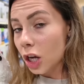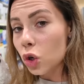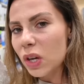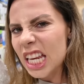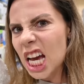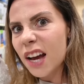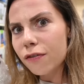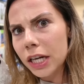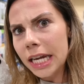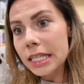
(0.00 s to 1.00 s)
And you cannot
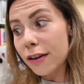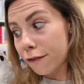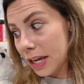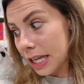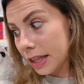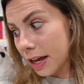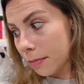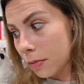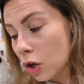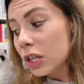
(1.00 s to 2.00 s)
forget to feed
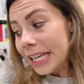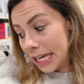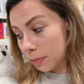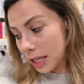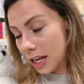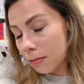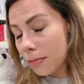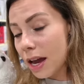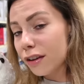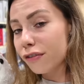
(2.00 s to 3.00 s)
them. Keep that in
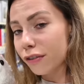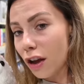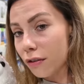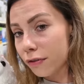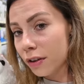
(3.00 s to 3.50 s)
mind, Fluff.